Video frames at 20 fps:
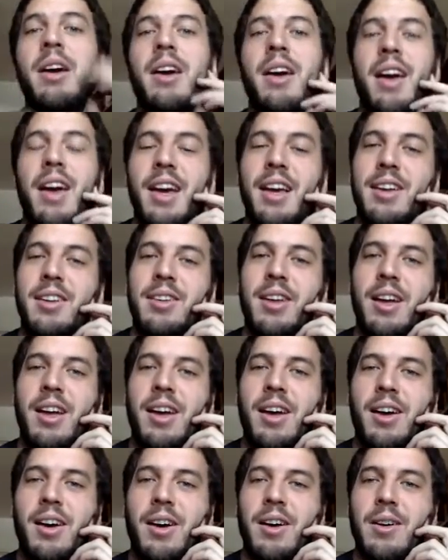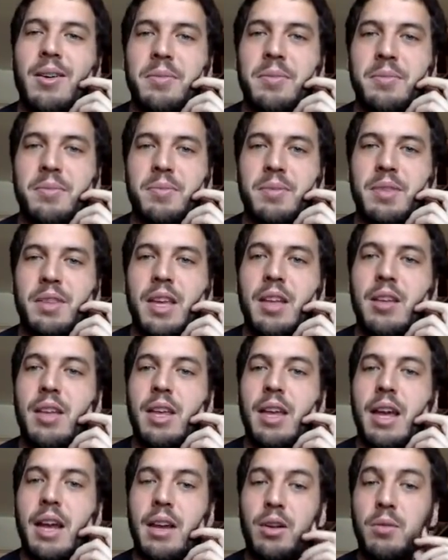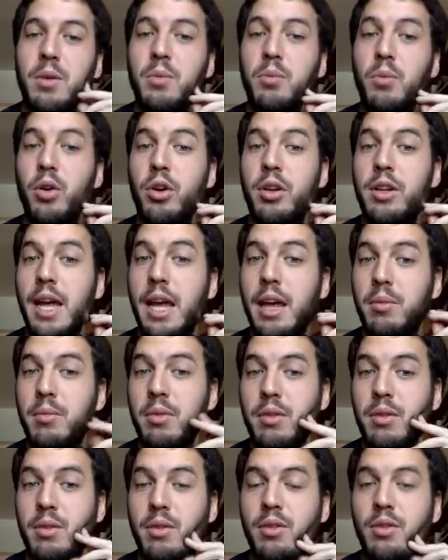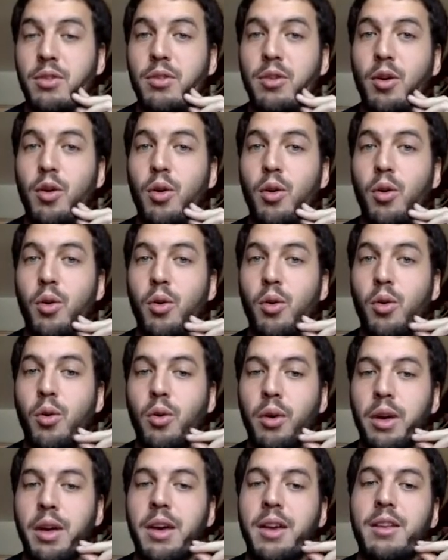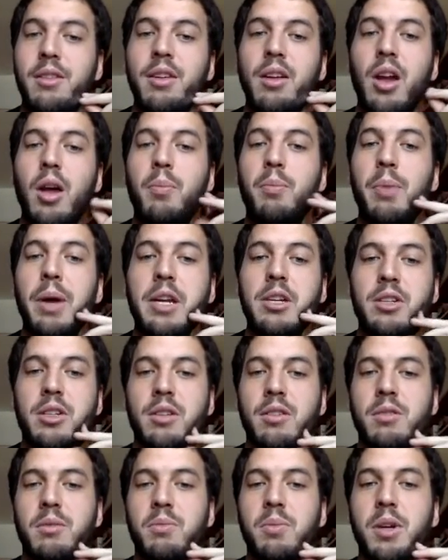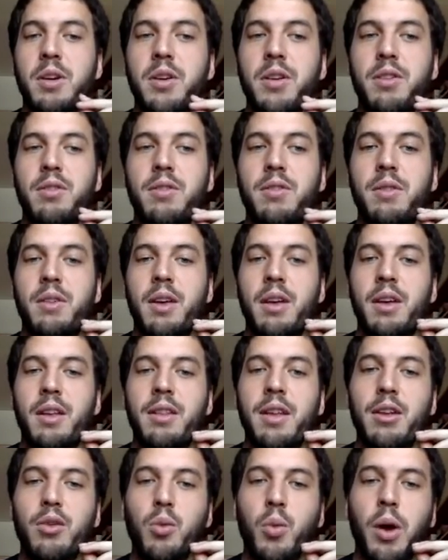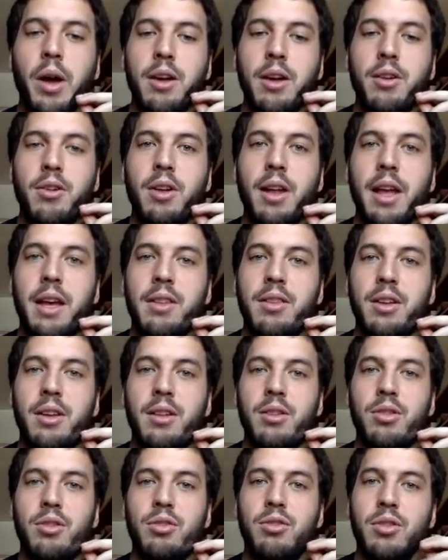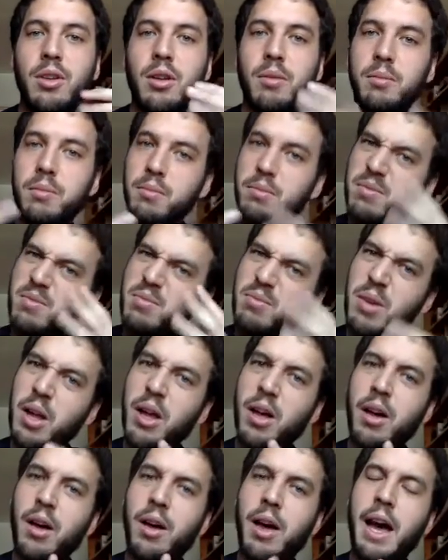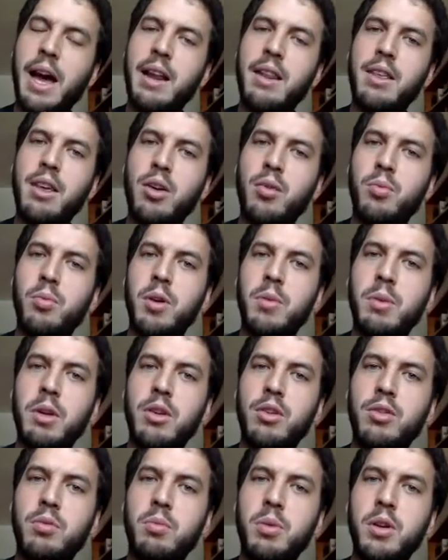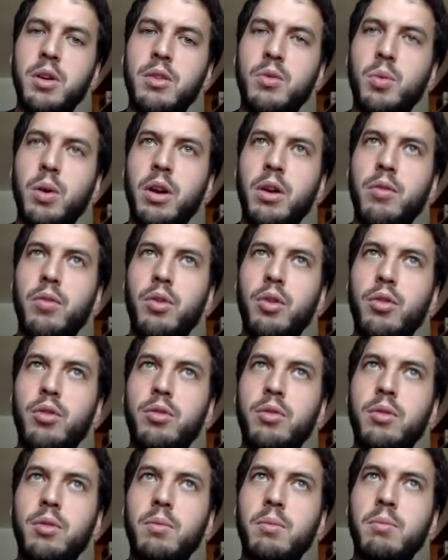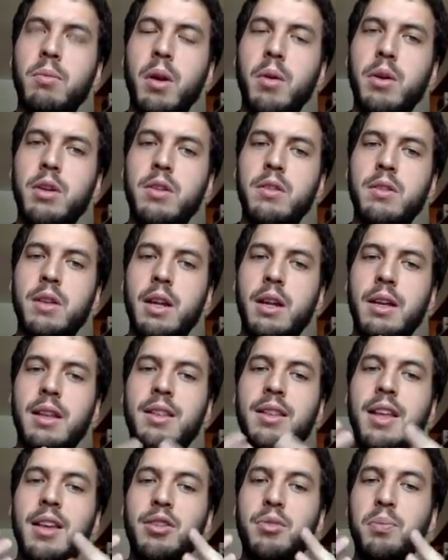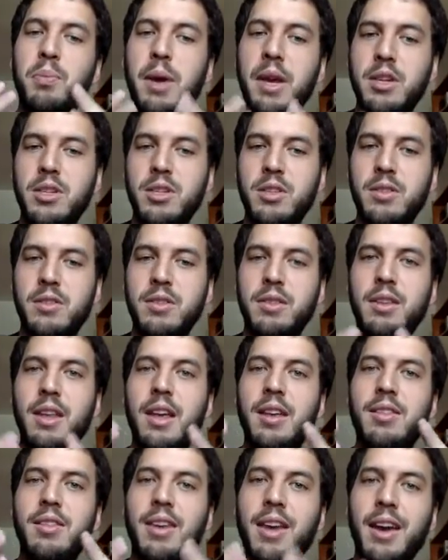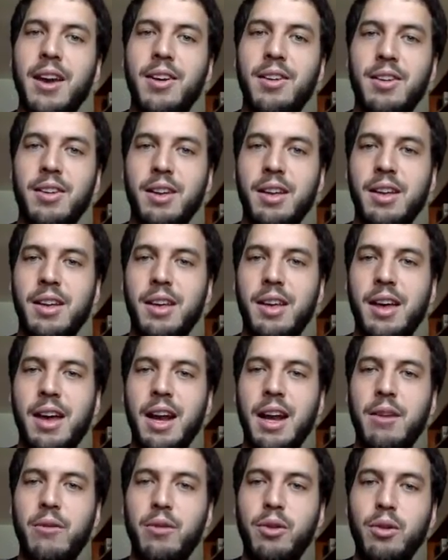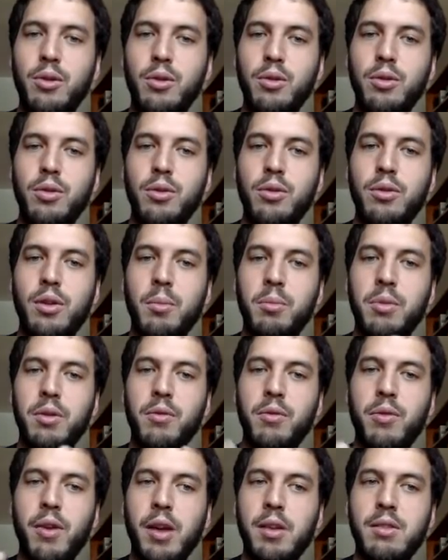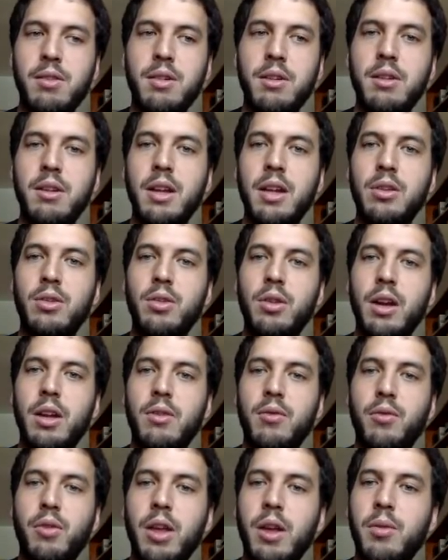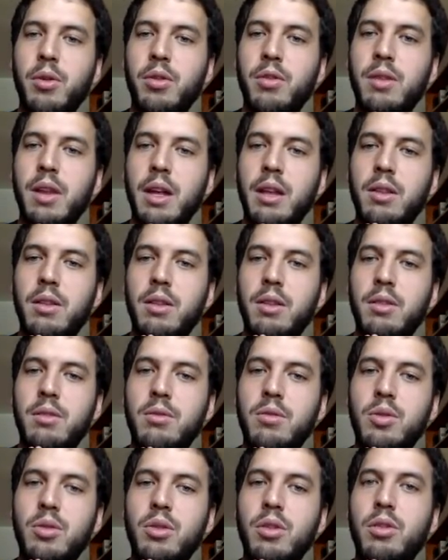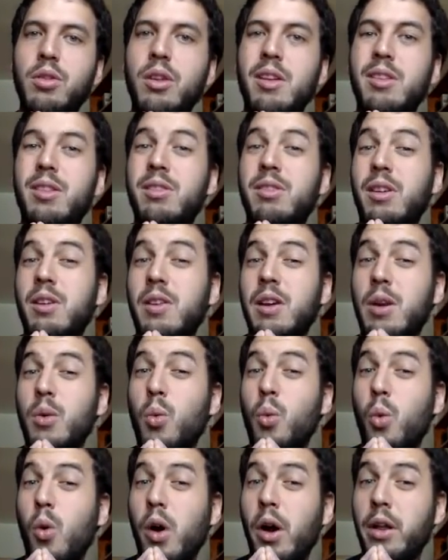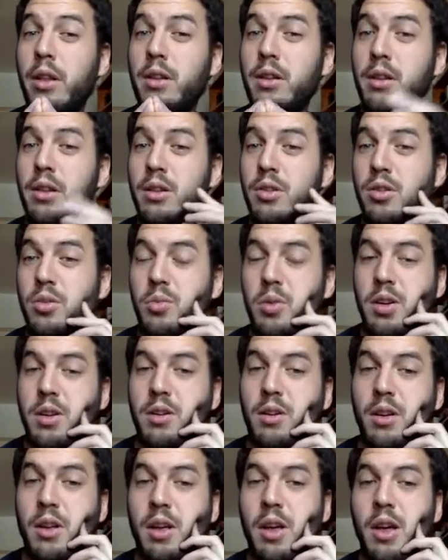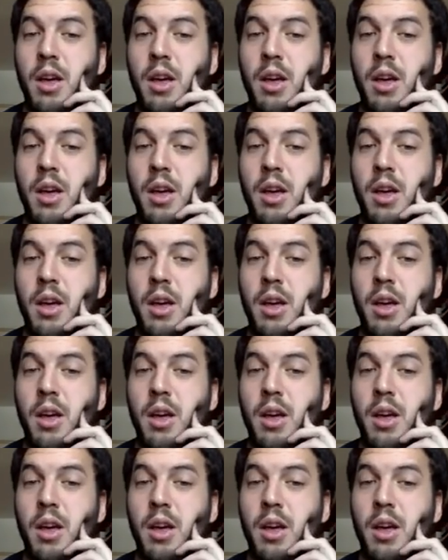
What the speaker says: They take a little bit more time. So it's a lot of patience. Beer is, that's why I don't like the industrial idea of beer, because beer is one of those beverages that it takes patience, it takes care. And if you do something faster, then you get flavors that you don't necessarily want in your beer.